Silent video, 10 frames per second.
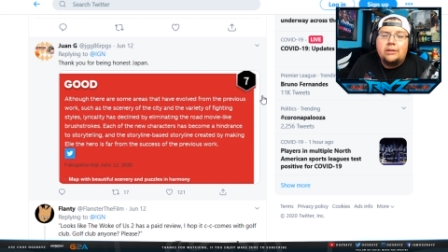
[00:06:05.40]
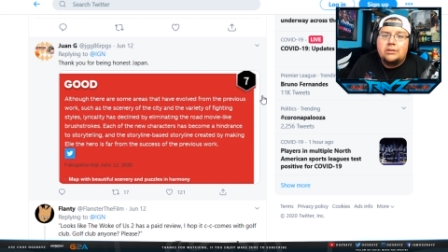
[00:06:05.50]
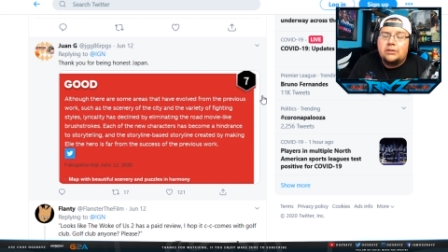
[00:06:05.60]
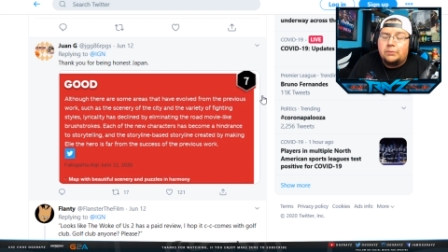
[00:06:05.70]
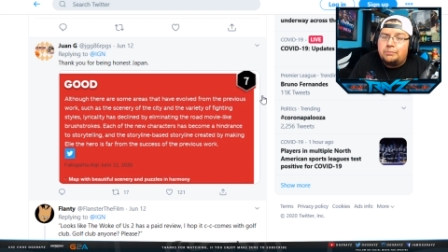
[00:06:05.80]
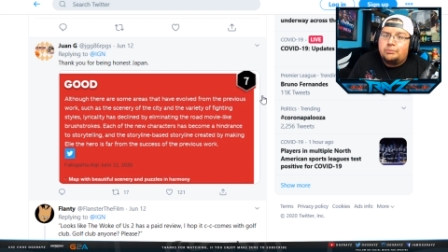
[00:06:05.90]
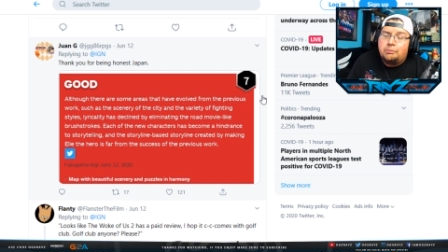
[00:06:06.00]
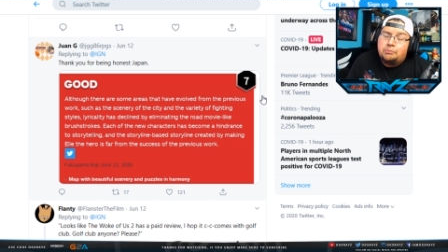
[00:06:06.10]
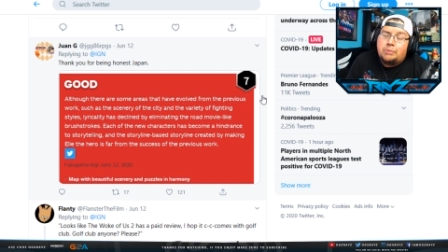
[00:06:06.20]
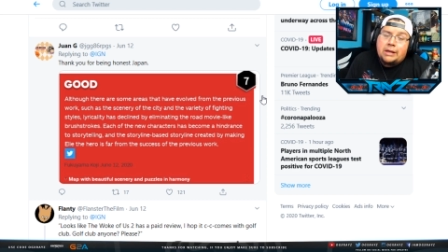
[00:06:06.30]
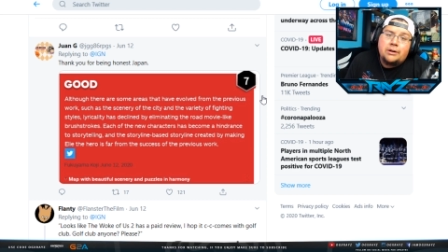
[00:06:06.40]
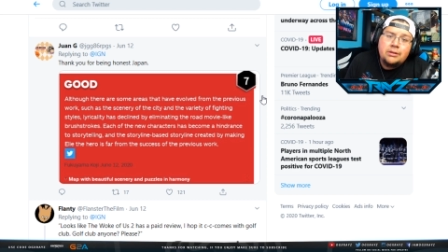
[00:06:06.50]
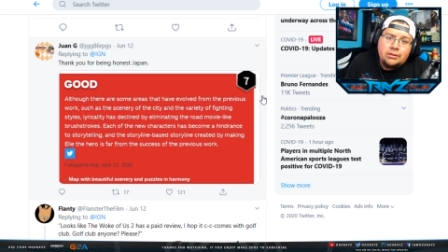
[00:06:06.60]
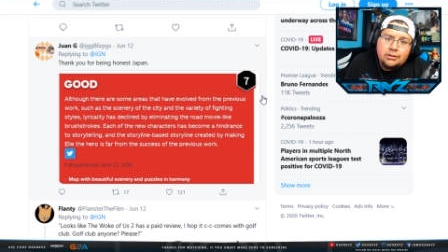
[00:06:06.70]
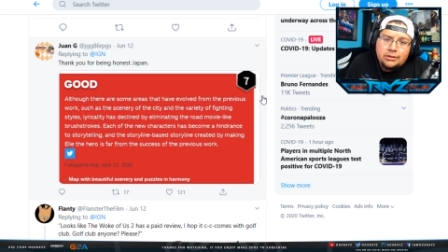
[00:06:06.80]
they're just better,
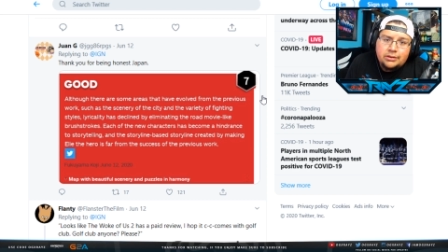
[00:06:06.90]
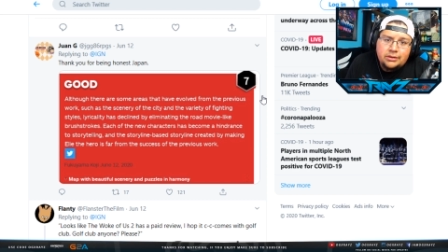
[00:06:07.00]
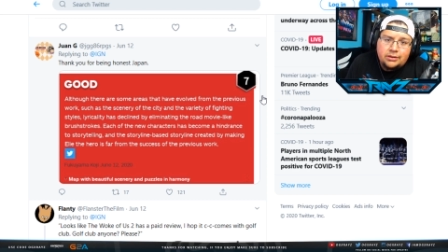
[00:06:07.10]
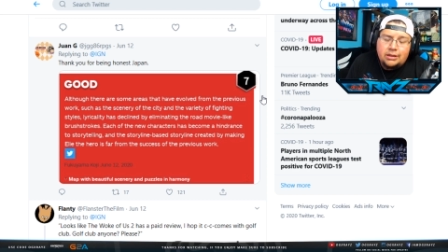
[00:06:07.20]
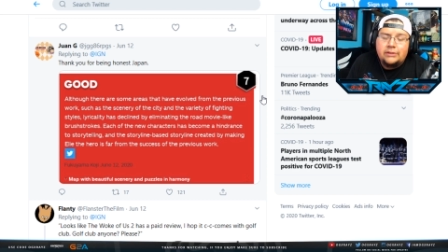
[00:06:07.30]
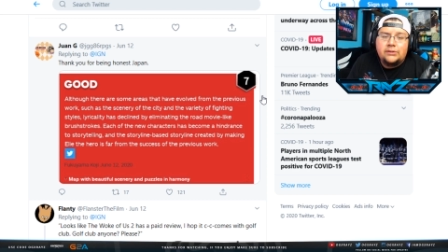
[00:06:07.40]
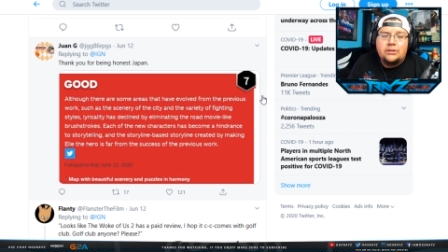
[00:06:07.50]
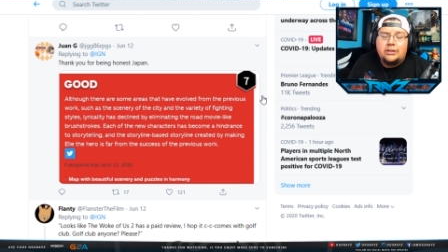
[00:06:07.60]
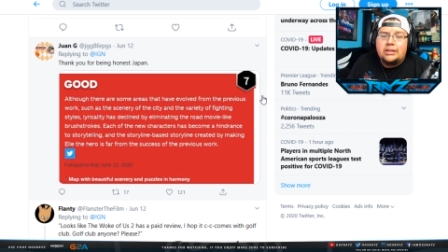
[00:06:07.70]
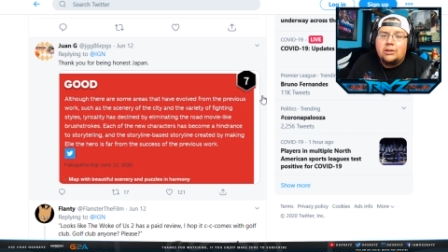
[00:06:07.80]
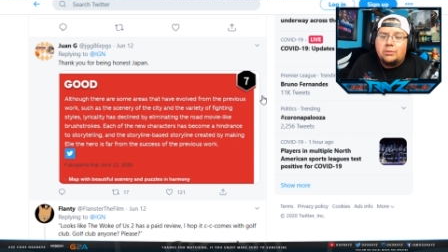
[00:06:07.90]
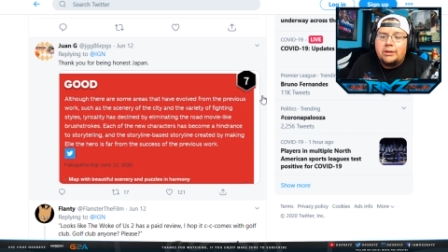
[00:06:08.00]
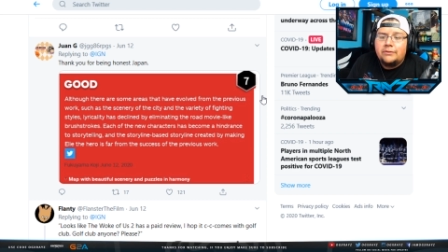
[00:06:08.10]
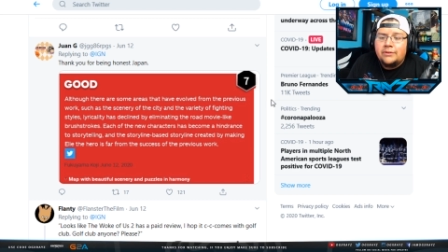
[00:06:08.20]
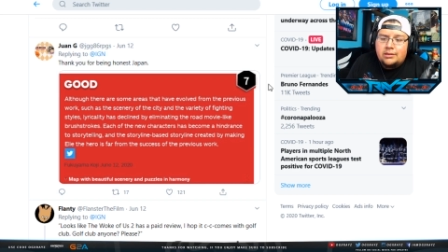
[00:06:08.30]
they're easier to deal
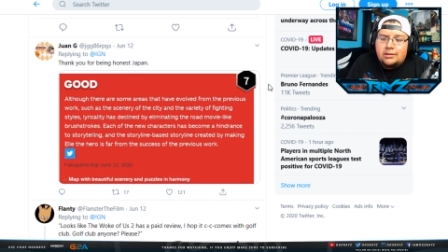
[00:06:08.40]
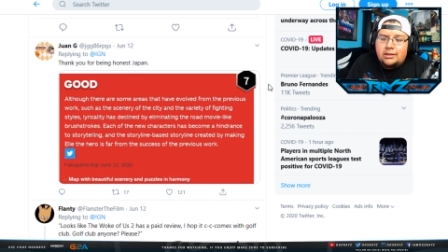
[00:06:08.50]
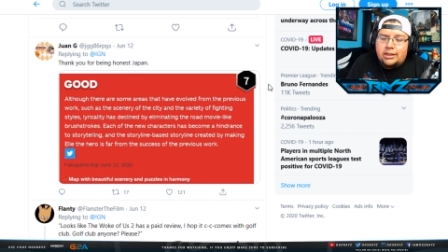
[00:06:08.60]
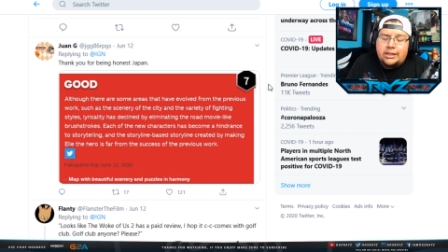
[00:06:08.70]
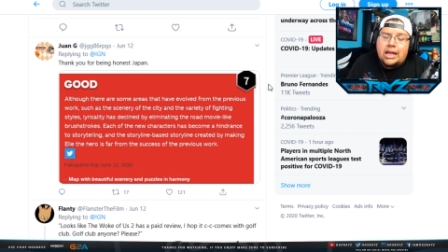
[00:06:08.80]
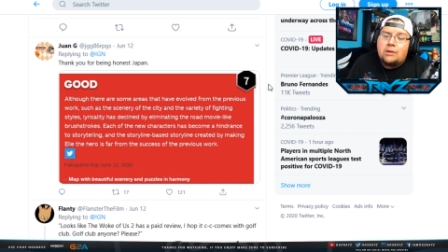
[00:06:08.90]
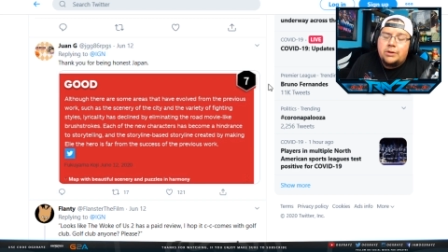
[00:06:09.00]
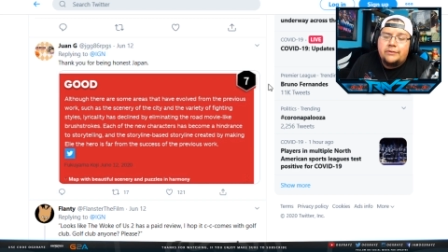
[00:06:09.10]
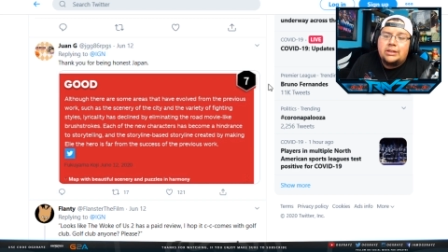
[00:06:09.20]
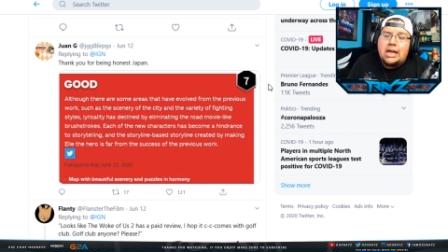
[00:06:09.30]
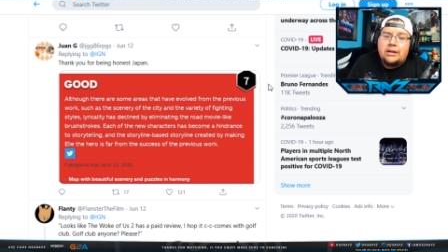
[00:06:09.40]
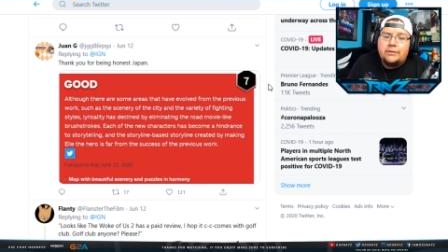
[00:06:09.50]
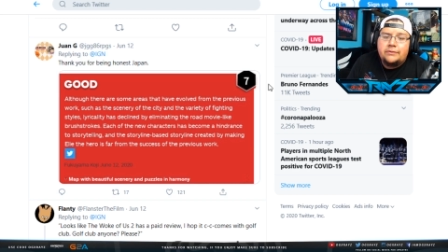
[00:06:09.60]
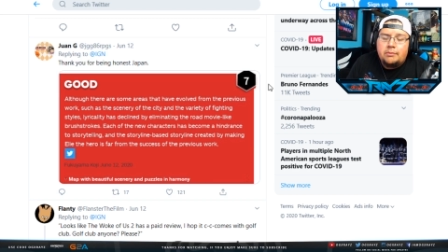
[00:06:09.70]
with. And then they got rid of a lot of